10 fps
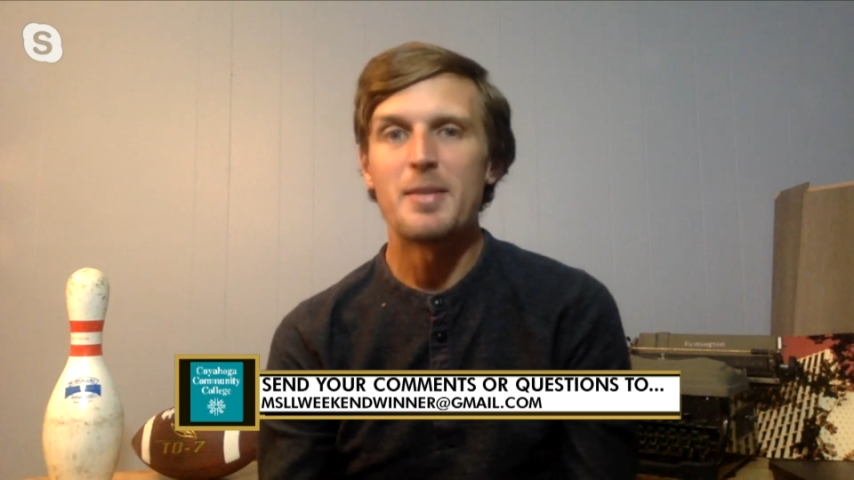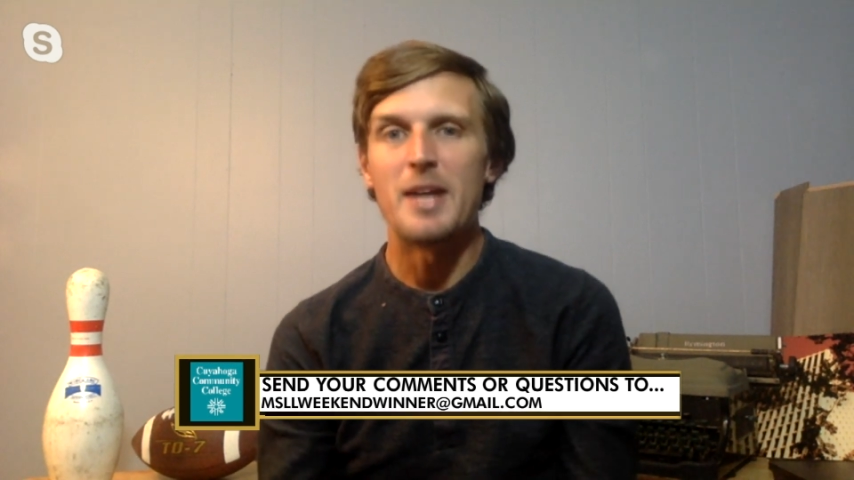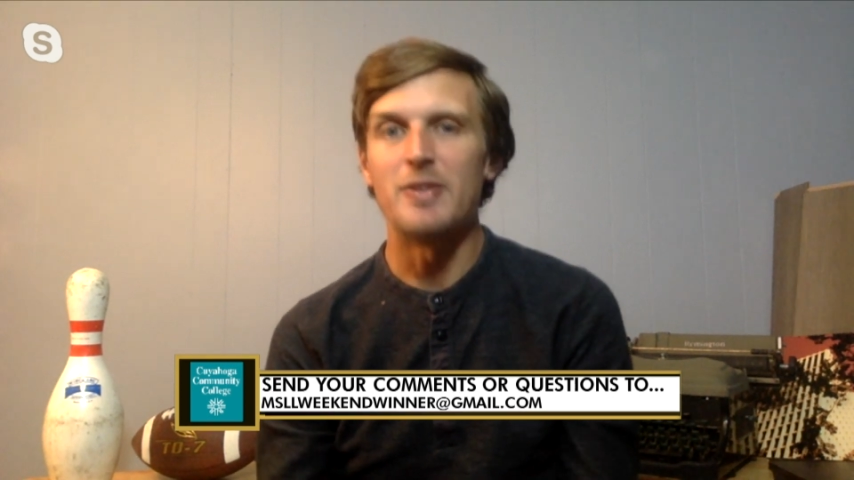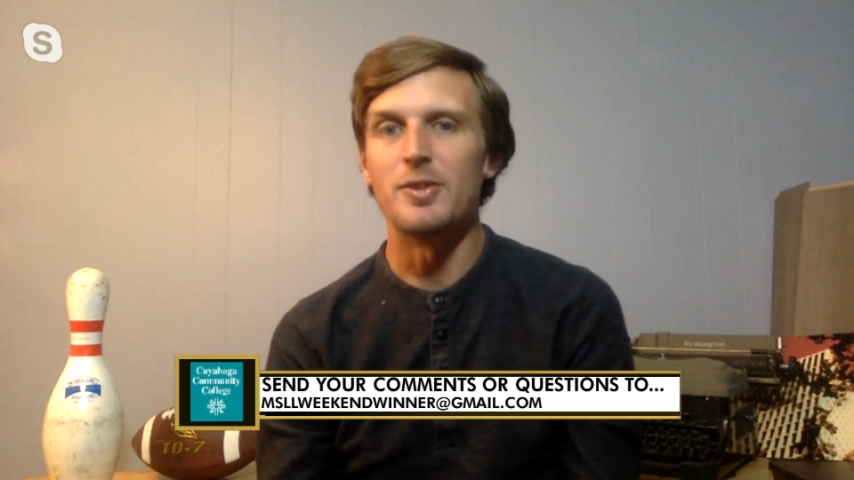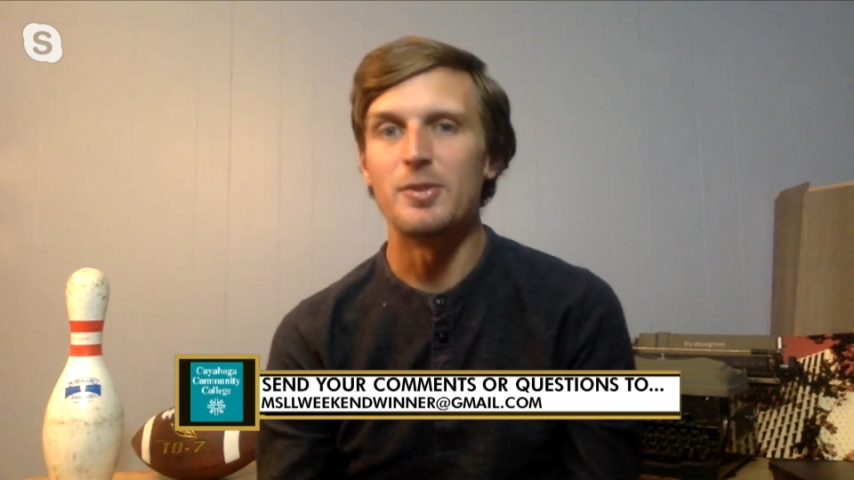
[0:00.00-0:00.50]

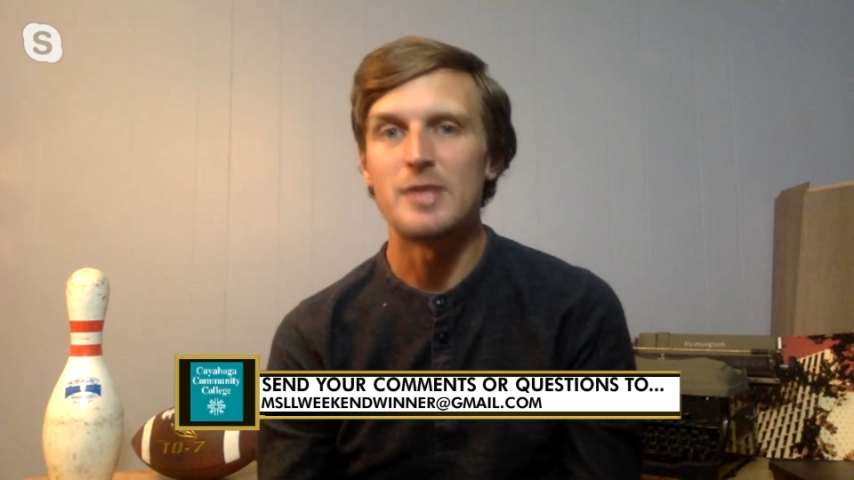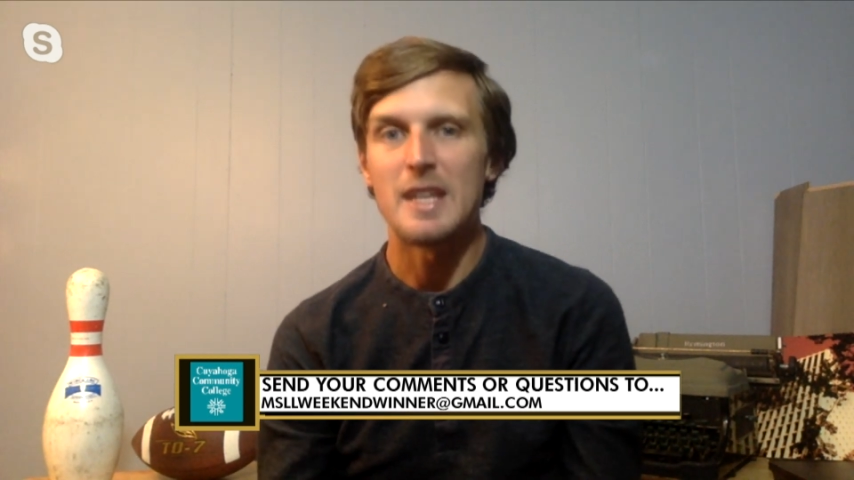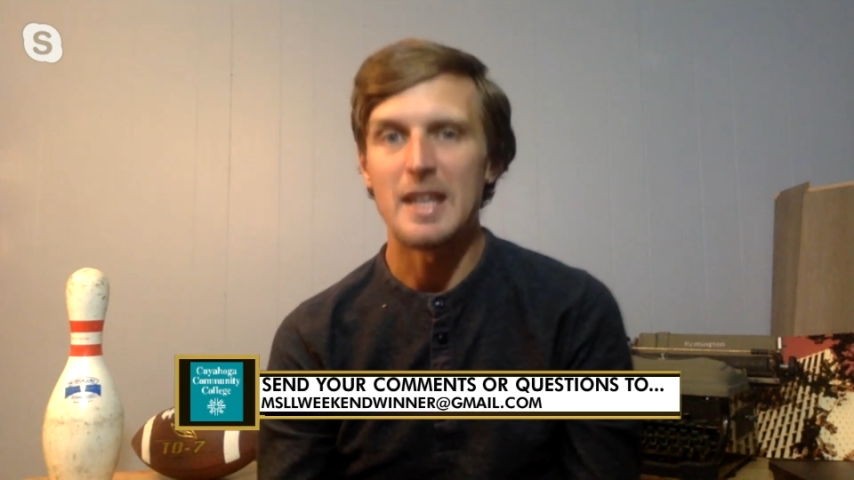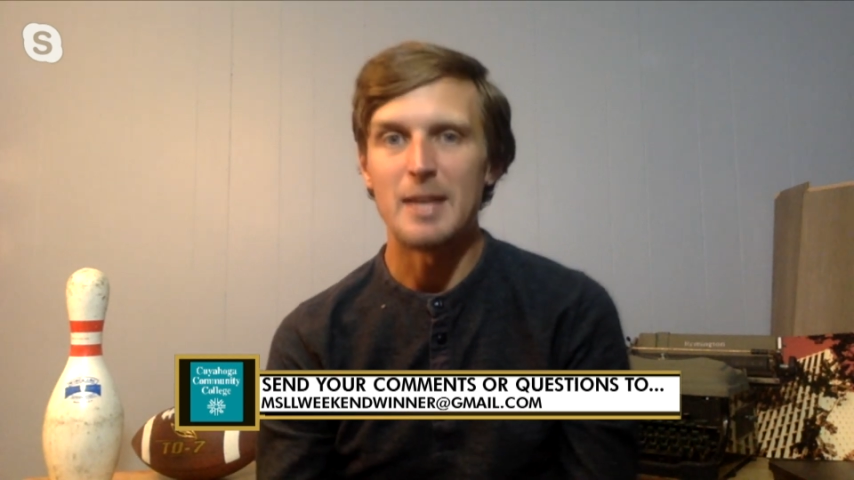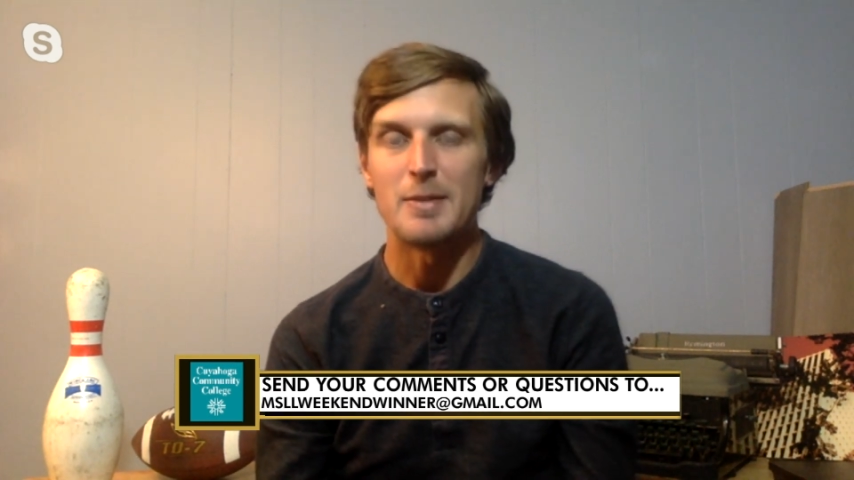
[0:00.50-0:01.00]
out and lose
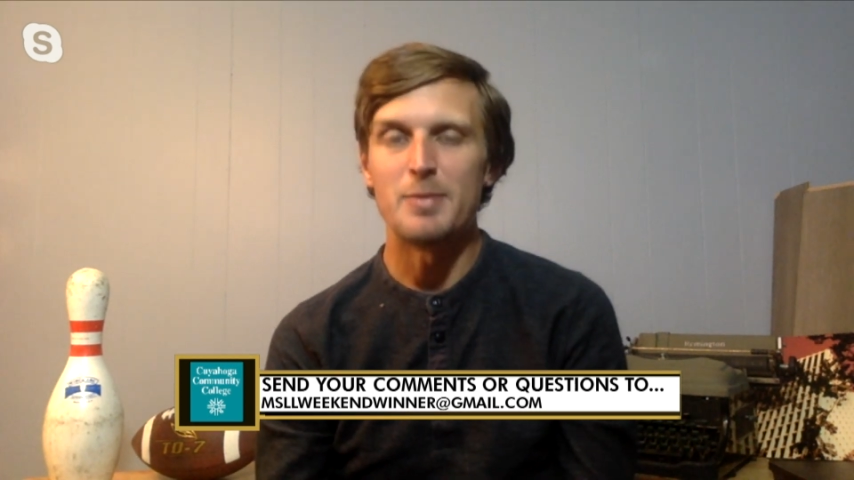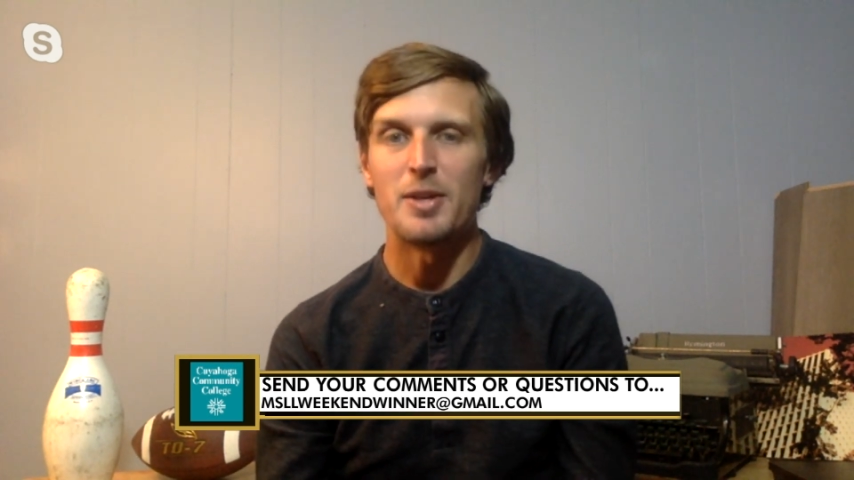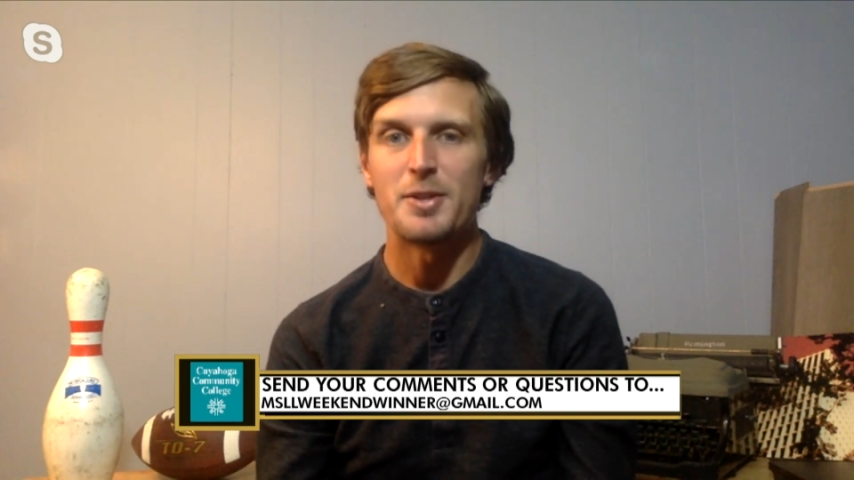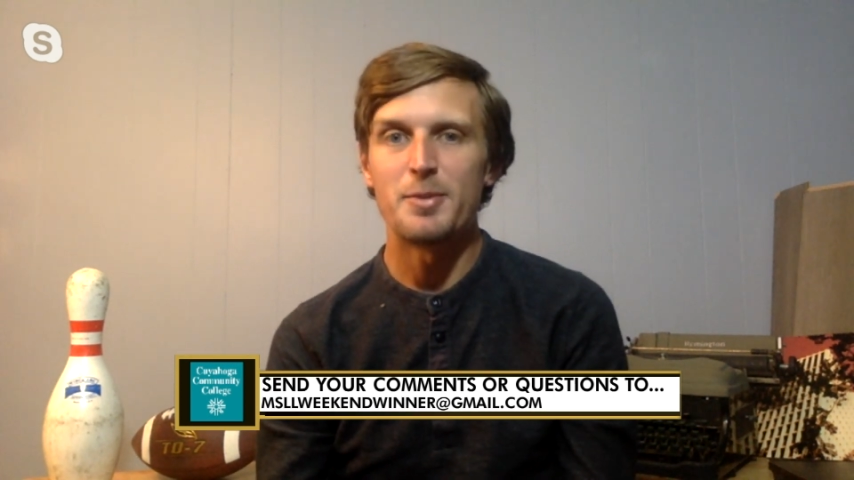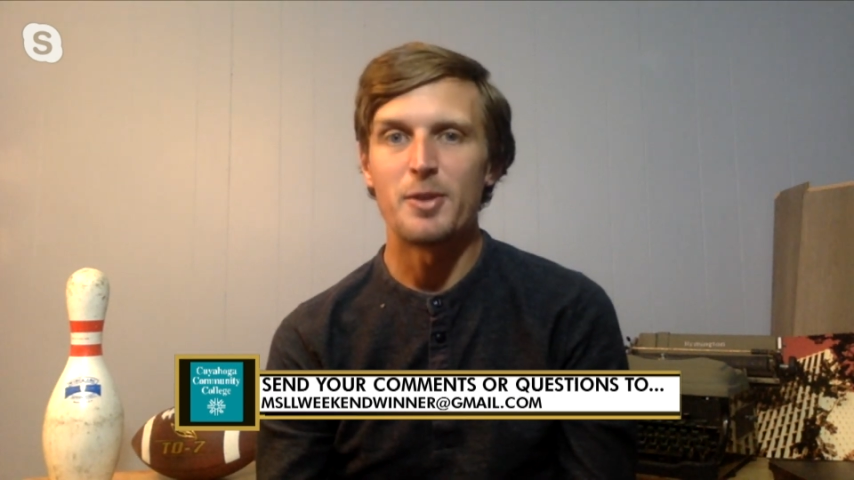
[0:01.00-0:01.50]
that game to
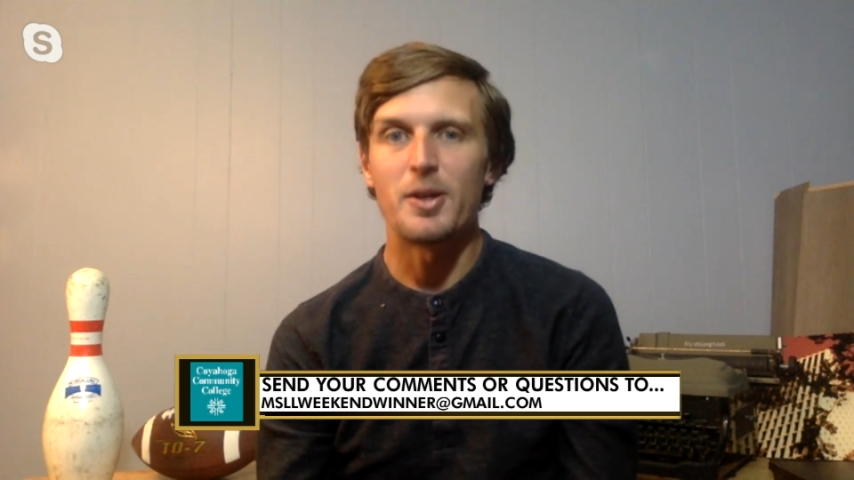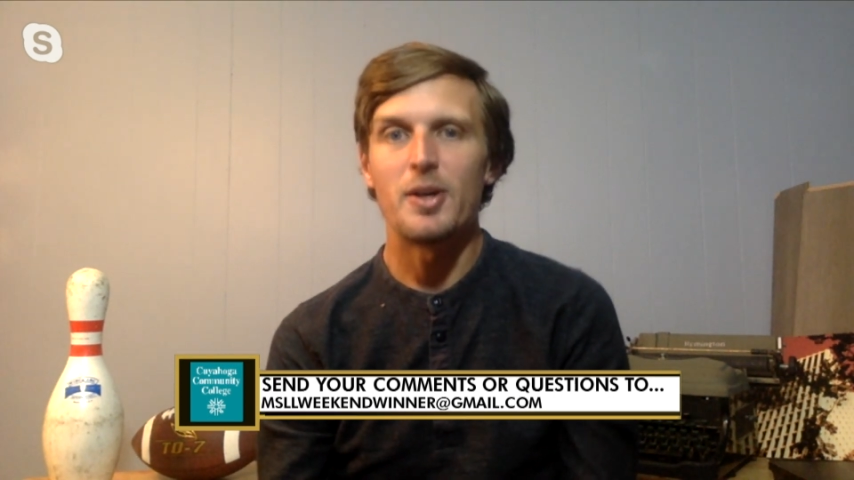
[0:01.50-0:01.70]
Baltimore,